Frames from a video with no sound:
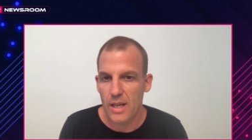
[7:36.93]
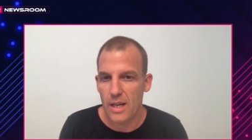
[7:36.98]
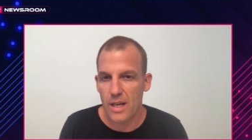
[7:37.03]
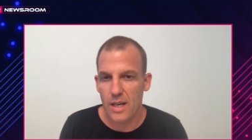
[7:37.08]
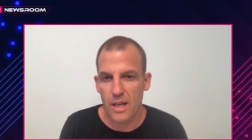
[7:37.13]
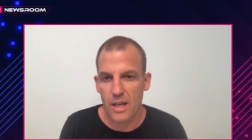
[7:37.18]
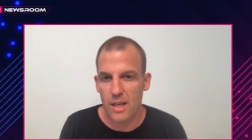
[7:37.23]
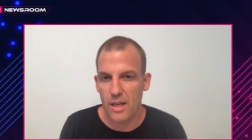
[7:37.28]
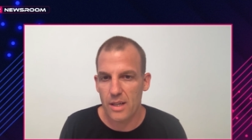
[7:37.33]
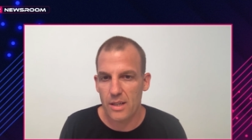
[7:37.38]

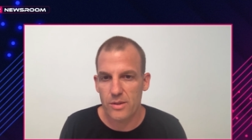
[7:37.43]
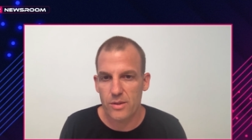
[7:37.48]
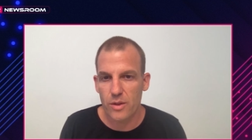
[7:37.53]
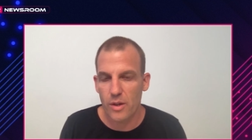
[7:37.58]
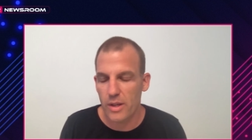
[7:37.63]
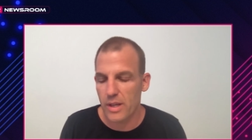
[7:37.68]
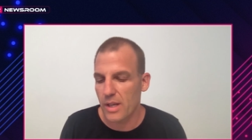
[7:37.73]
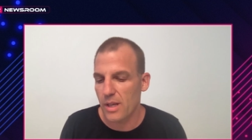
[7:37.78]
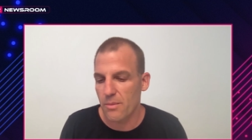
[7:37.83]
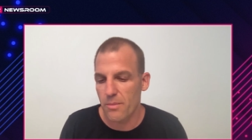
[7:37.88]
uh,
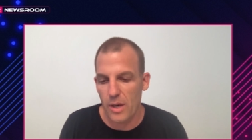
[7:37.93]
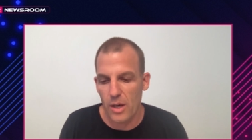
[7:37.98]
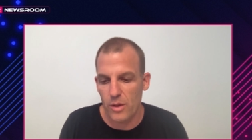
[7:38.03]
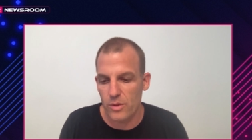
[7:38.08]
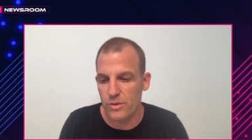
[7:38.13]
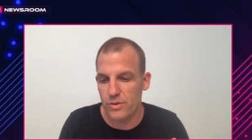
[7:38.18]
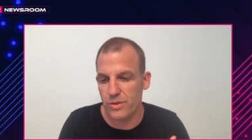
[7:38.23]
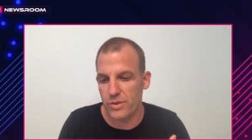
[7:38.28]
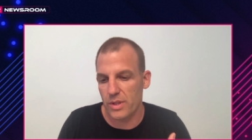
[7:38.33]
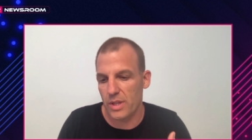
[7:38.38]
talking
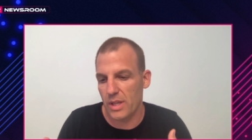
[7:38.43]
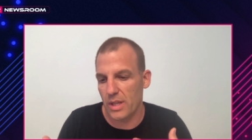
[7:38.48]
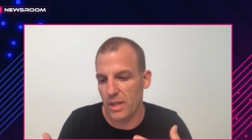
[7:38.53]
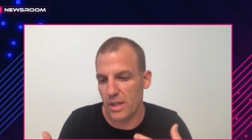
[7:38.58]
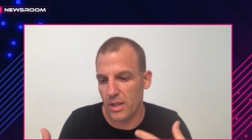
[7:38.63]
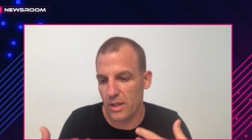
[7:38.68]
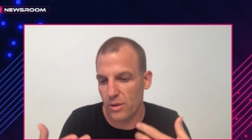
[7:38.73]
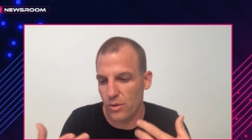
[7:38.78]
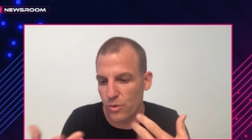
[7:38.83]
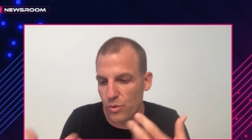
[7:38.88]
about
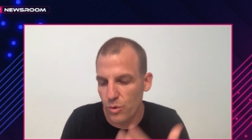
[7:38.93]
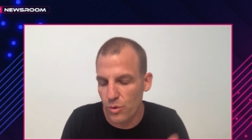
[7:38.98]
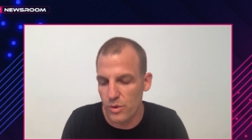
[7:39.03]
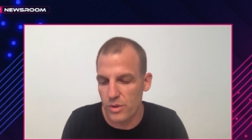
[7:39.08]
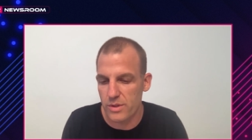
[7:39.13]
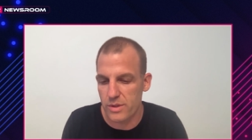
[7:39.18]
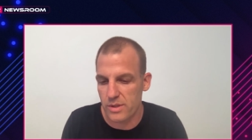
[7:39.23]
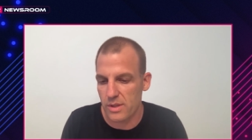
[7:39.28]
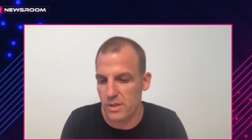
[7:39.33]
uh, tools.